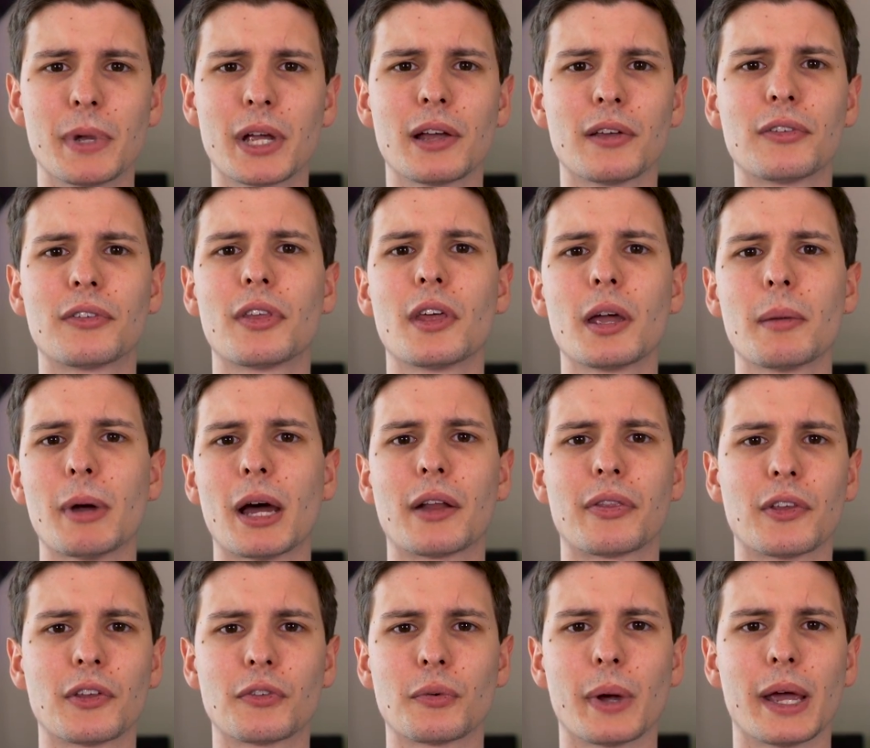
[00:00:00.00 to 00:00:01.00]
because think about
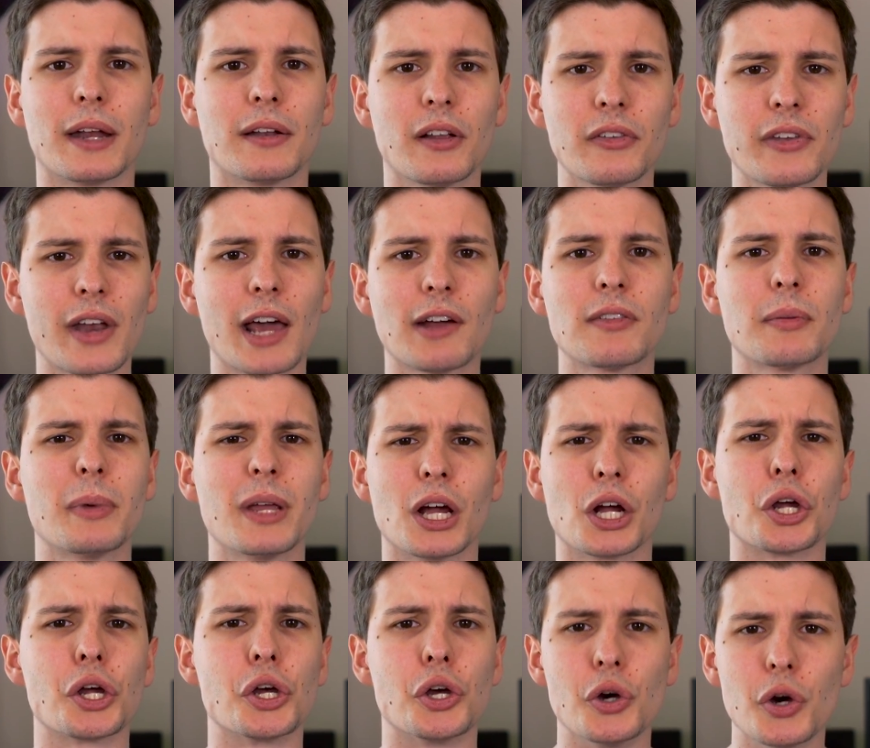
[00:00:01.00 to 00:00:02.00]
it this way, it doesn't have to be a
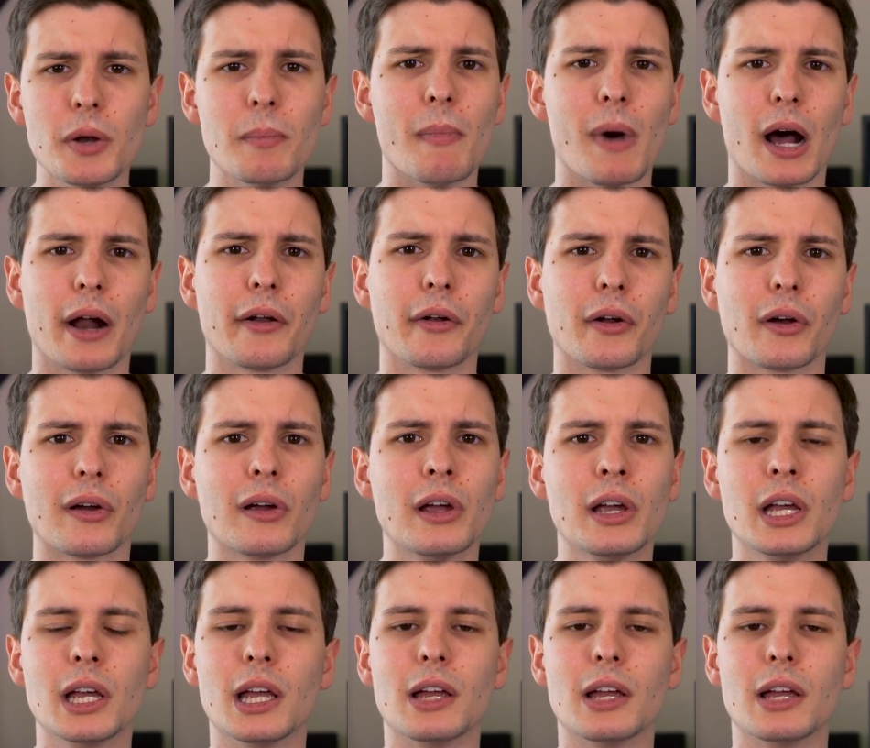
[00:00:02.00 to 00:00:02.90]
good monitor